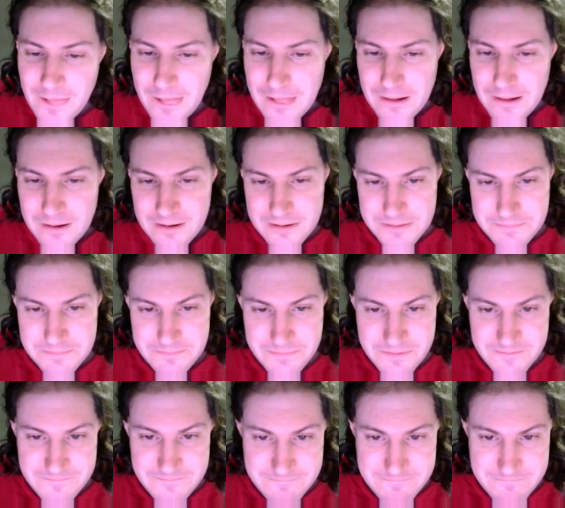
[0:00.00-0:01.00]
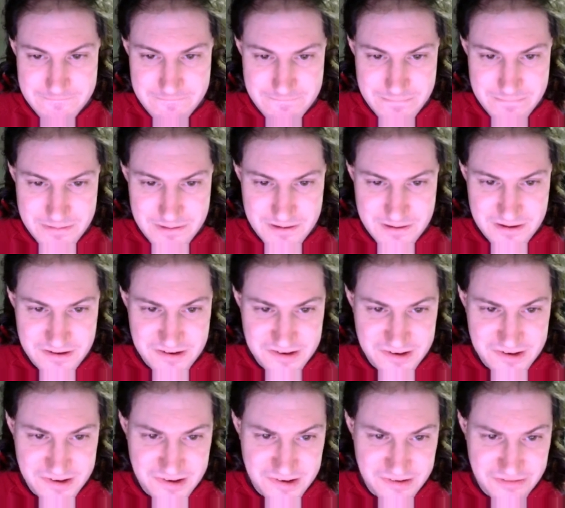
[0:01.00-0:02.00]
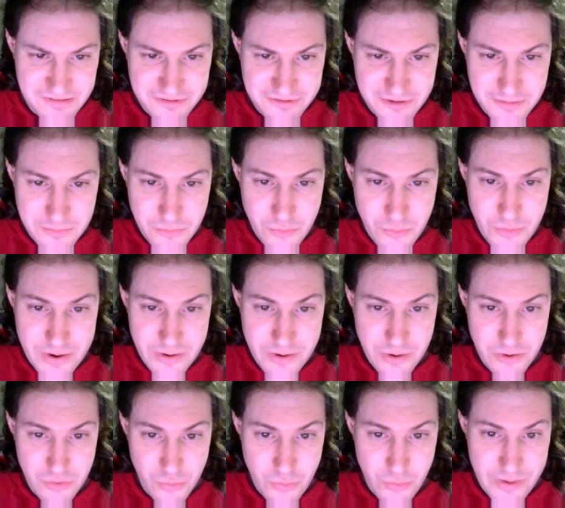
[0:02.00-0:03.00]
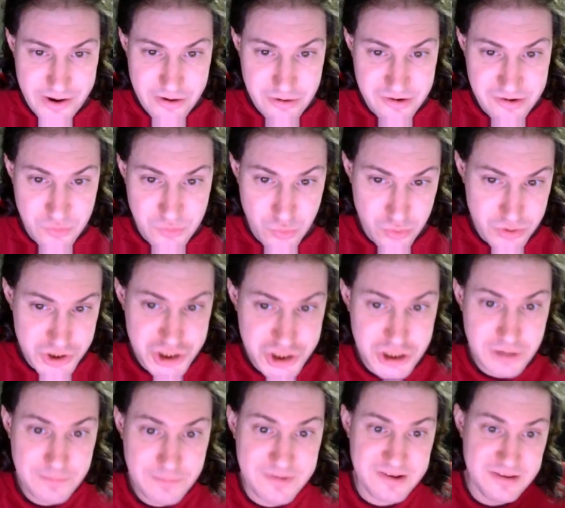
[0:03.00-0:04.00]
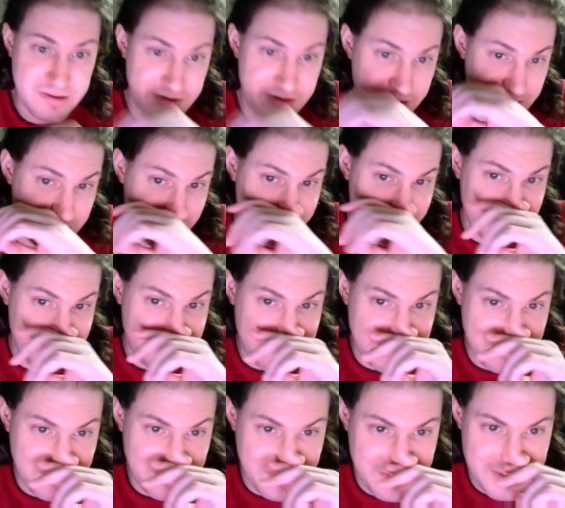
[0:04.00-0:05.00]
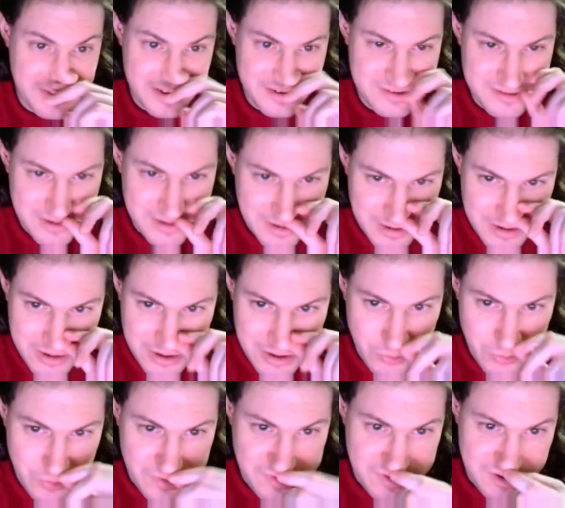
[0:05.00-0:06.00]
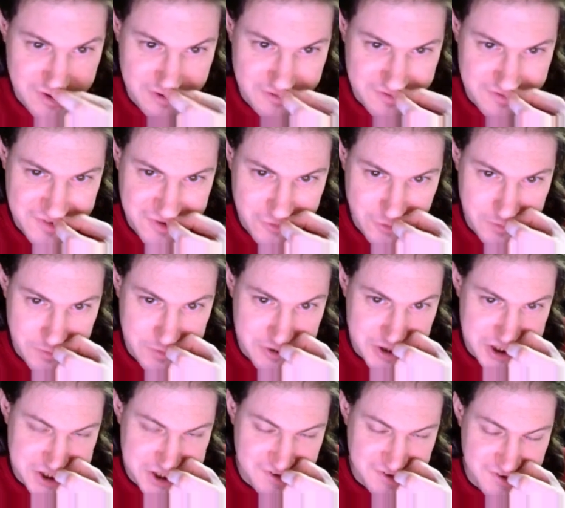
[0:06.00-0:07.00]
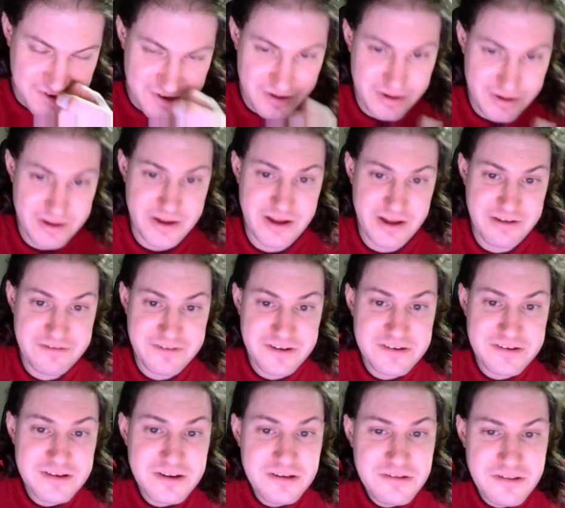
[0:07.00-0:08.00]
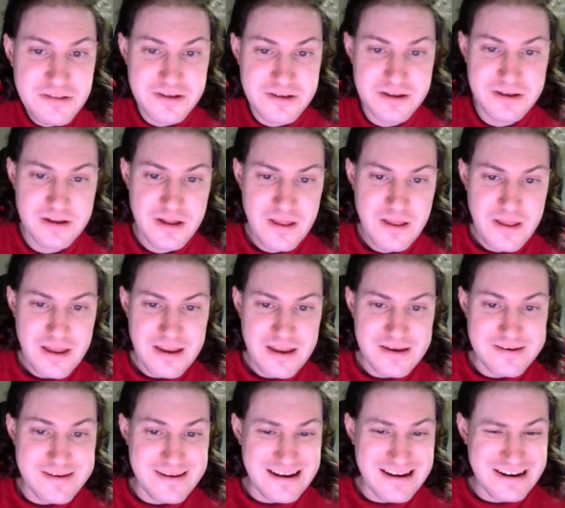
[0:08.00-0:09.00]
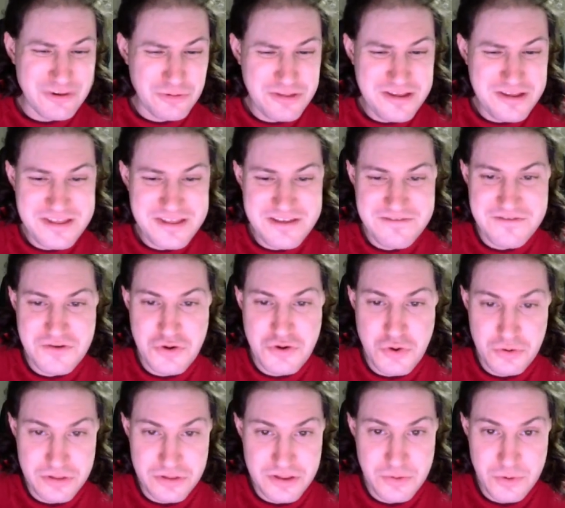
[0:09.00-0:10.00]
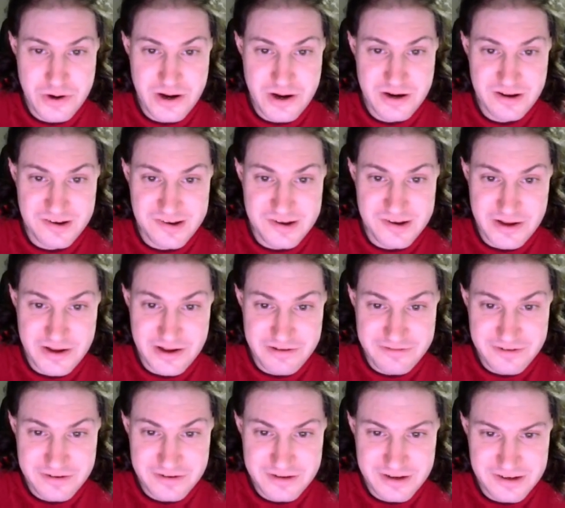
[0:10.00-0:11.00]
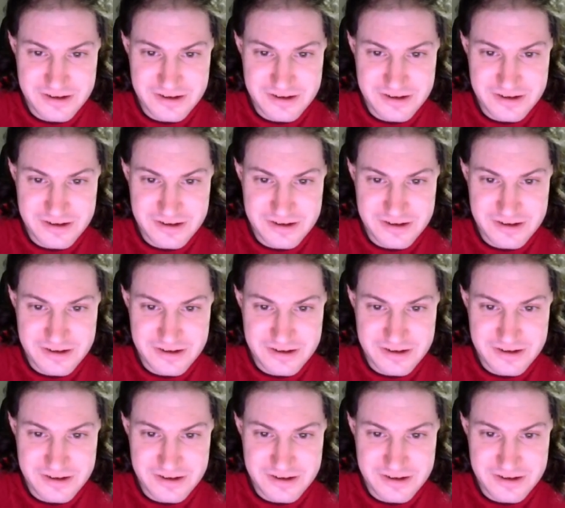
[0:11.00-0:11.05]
Um, is from writers' workshops in the 1950s that received surreptitious CIA funding. They did. I don't think they even knew they were getting CIA funding.